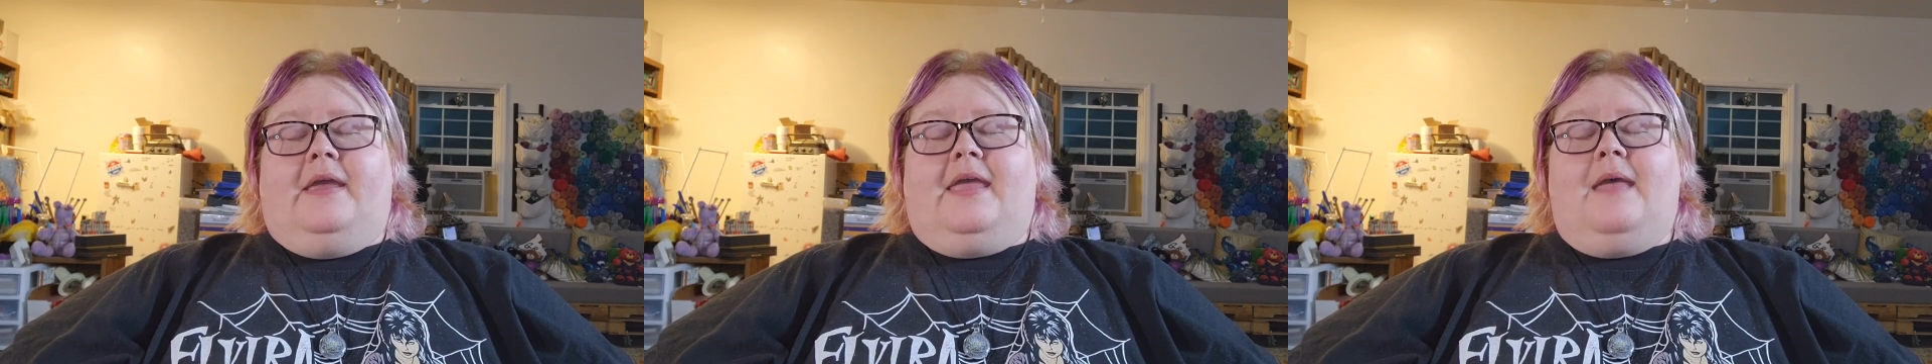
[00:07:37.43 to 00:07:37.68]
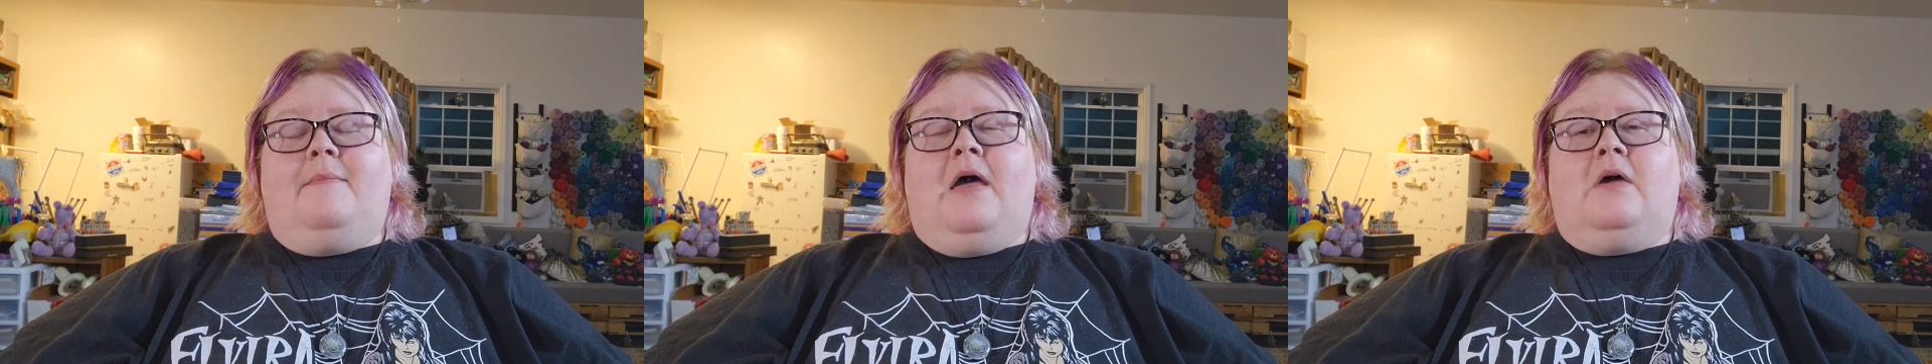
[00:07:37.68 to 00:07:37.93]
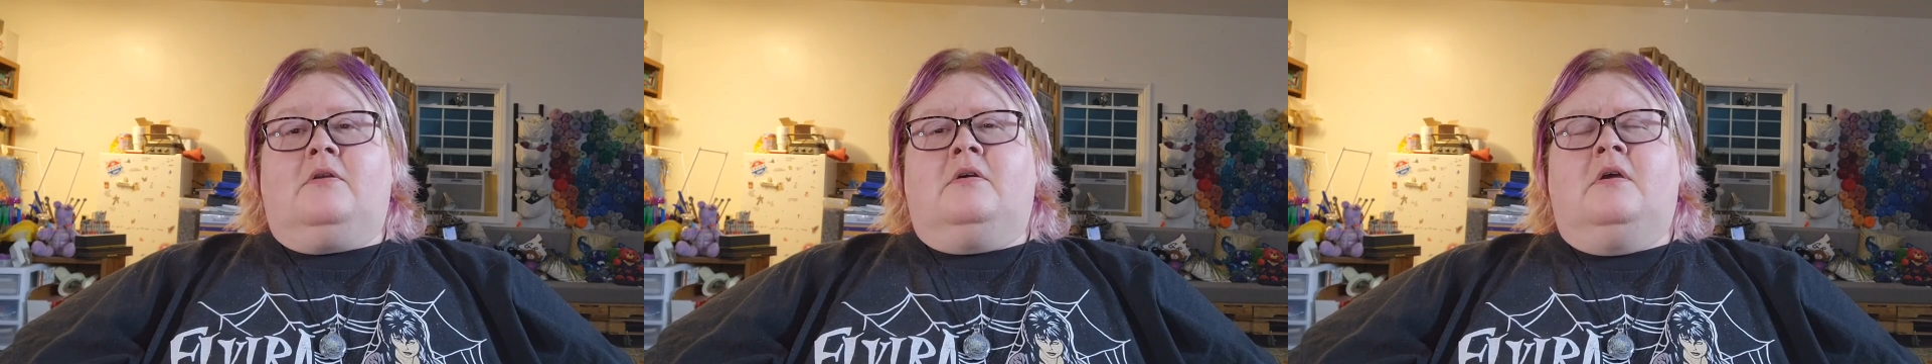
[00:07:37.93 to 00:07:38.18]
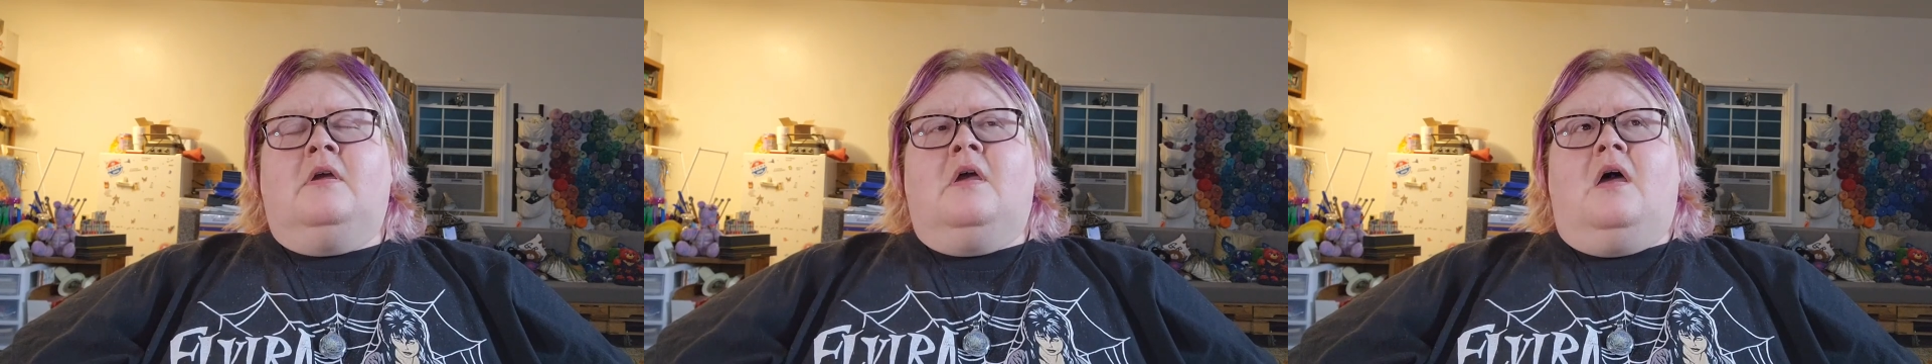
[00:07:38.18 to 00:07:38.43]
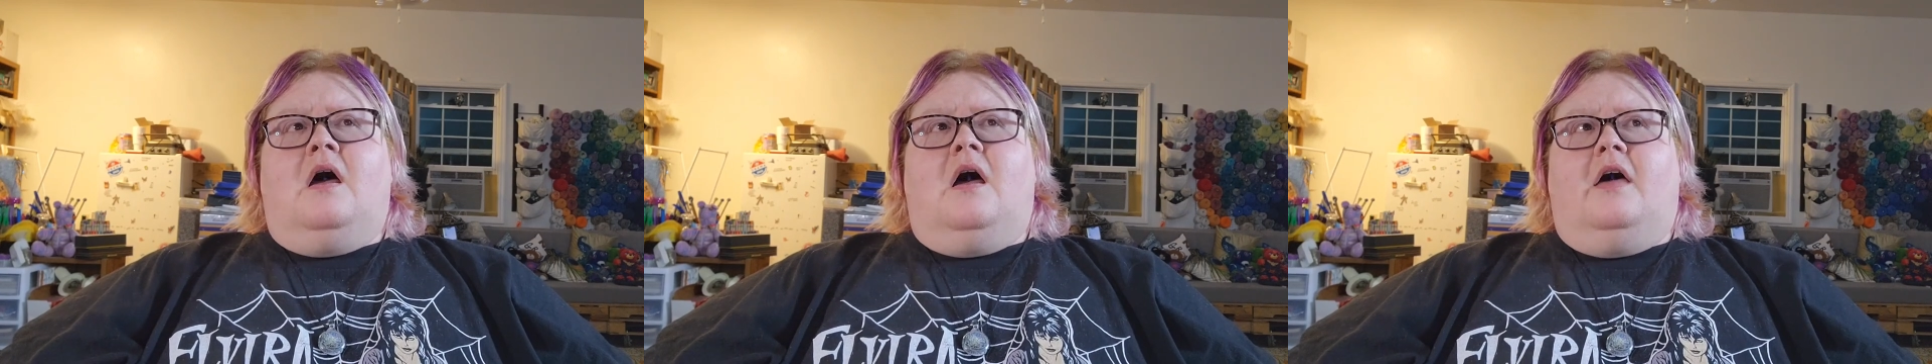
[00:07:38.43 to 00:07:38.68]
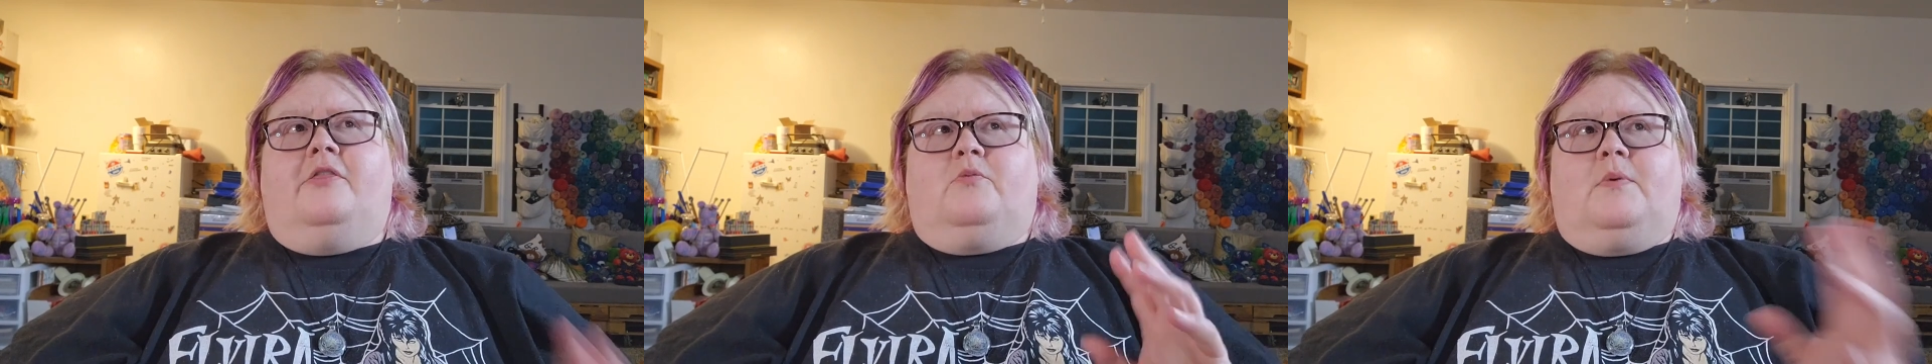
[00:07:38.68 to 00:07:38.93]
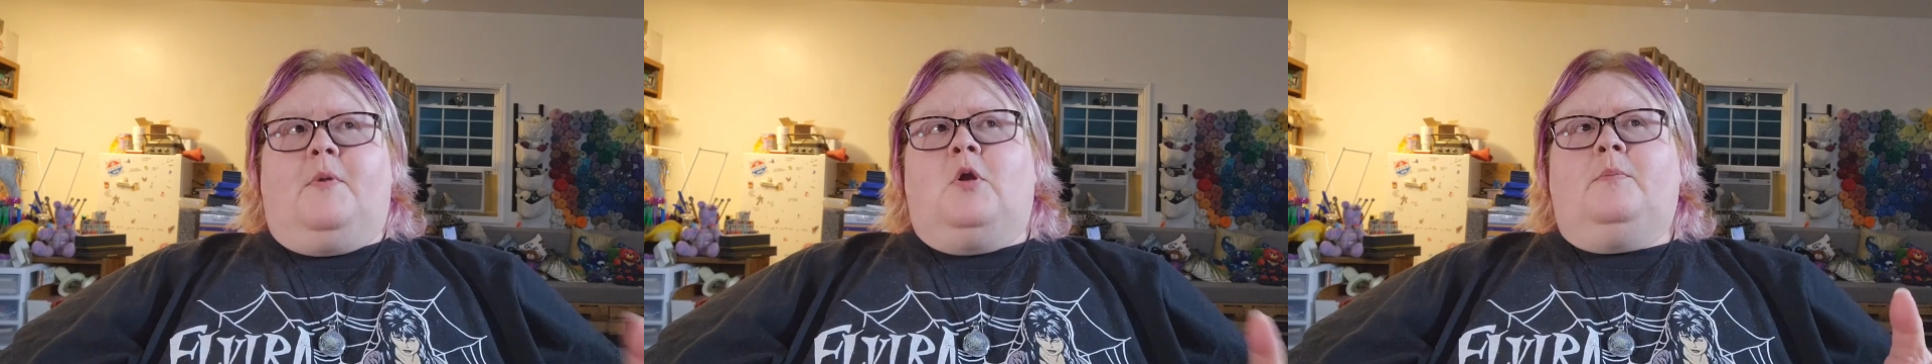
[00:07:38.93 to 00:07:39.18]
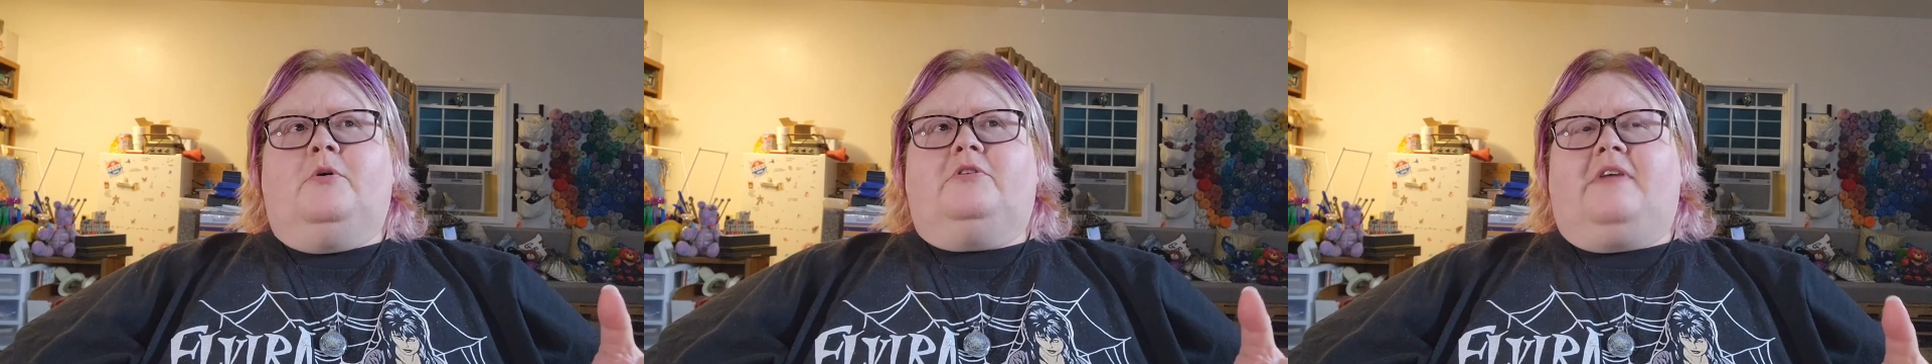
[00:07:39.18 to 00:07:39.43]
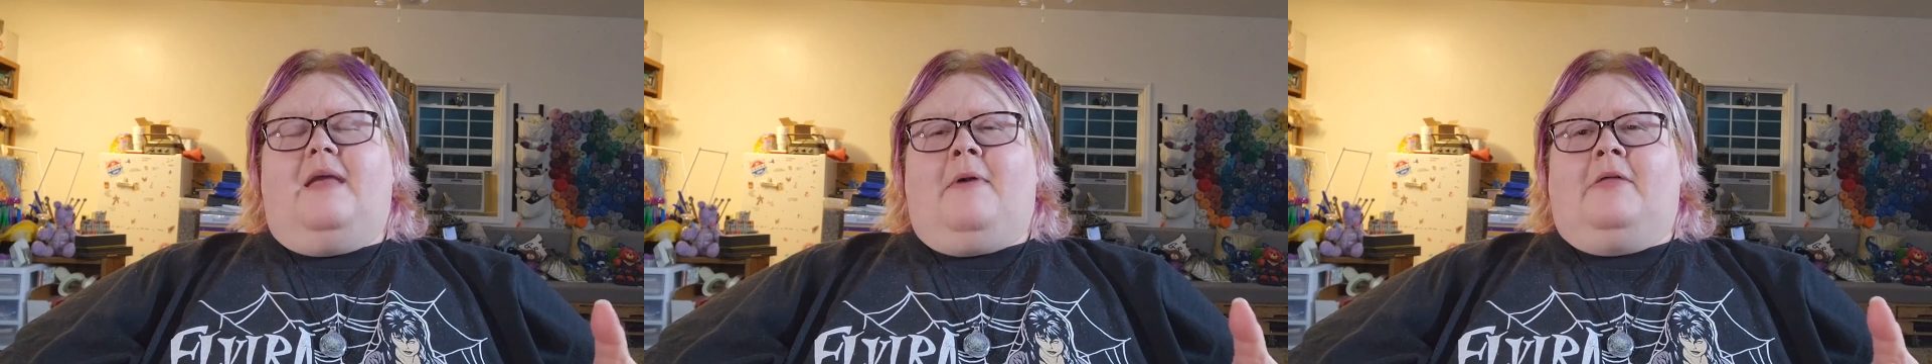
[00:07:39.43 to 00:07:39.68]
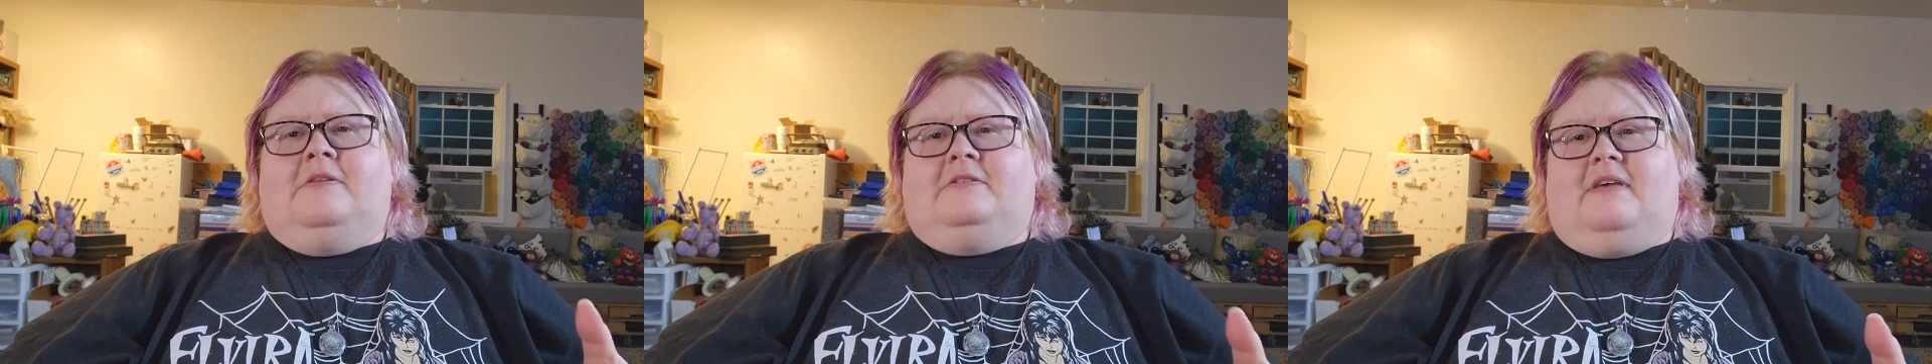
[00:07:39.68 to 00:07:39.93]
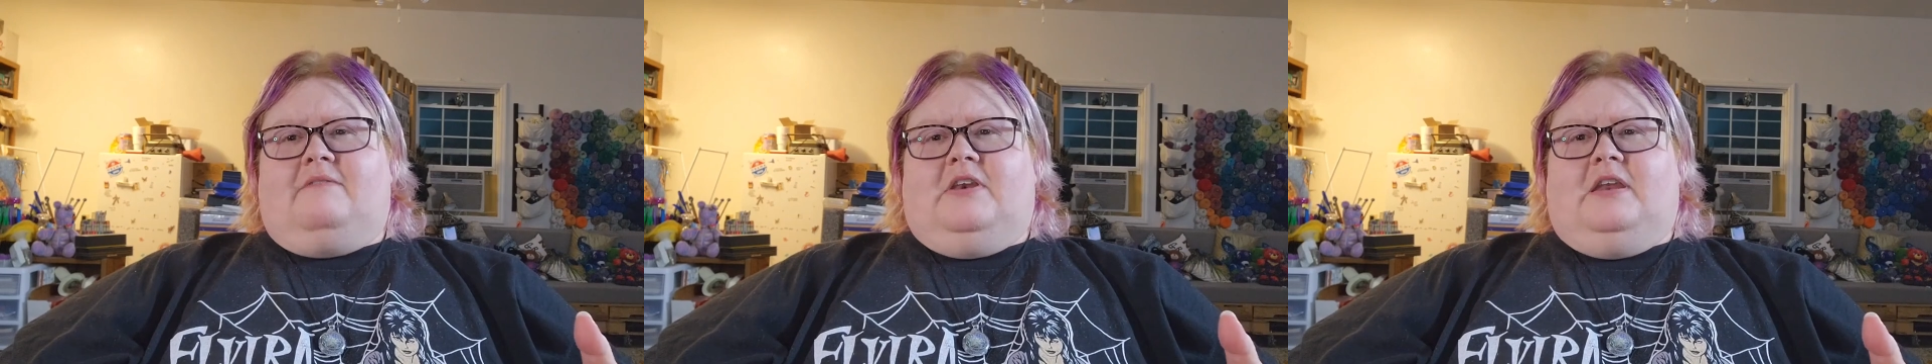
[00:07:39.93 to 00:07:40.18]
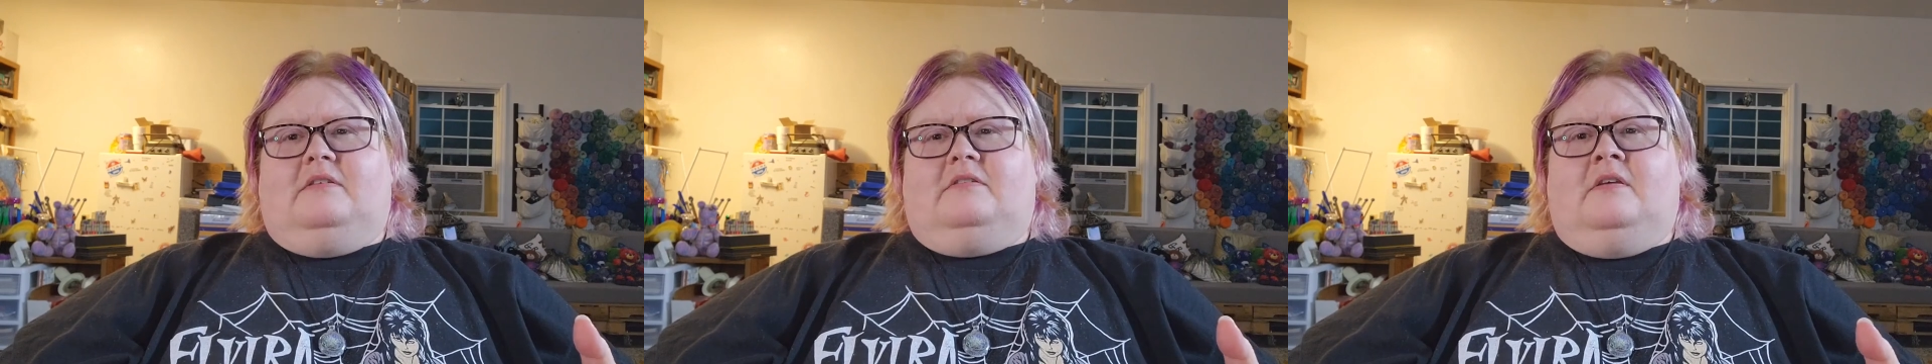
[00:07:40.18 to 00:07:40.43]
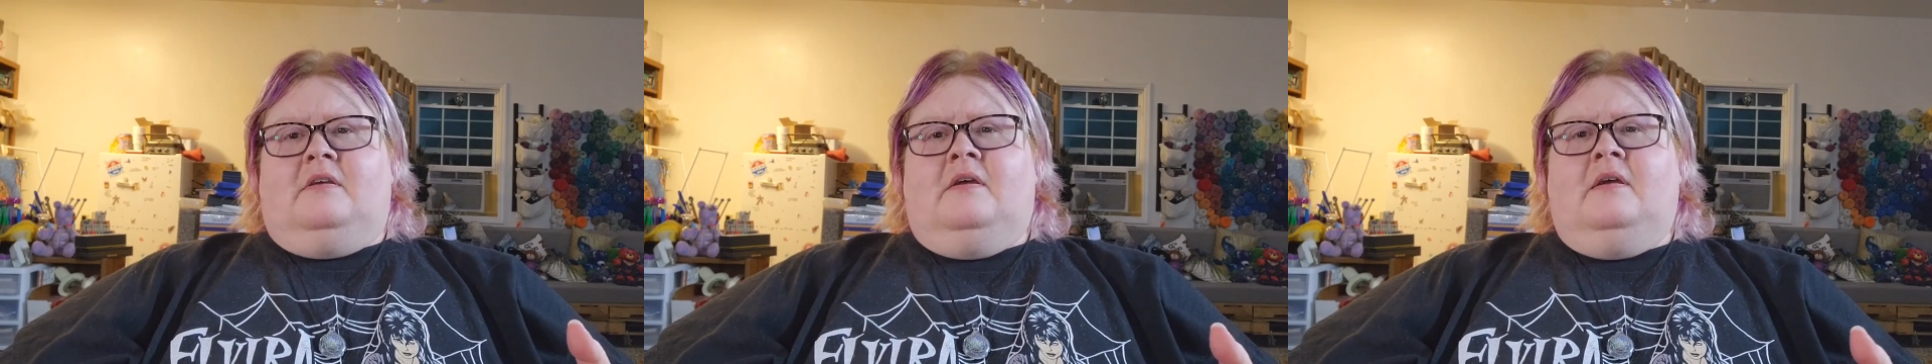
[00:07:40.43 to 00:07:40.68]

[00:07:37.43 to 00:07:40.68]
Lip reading: It came out, the Ramona books came out in the 70s.